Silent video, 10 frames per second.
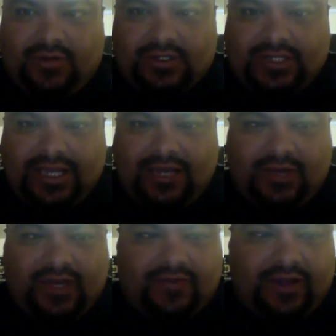Today
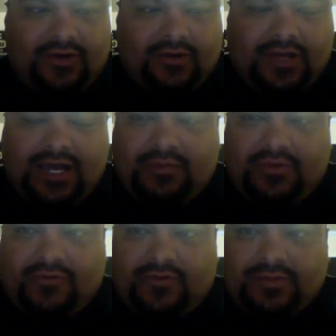we have Aaron
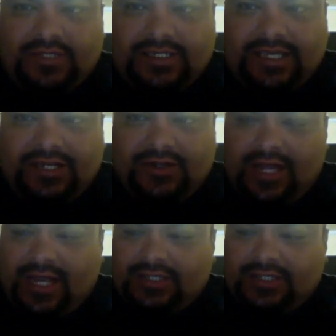Ocampo from Centennial
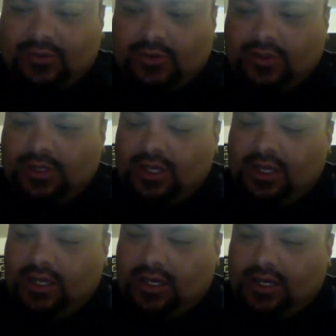High School.
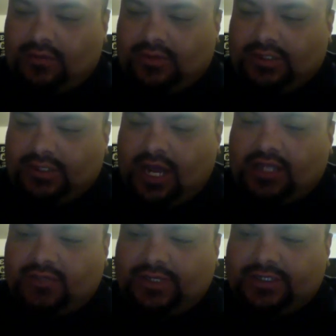The
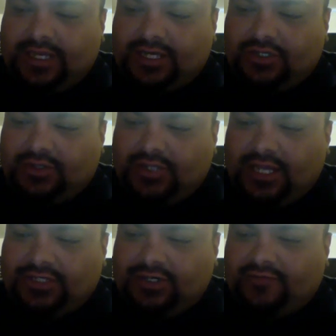Hawks went 10-2
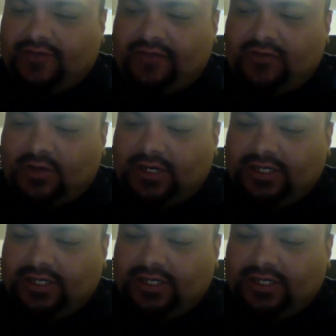last year, 5-1 in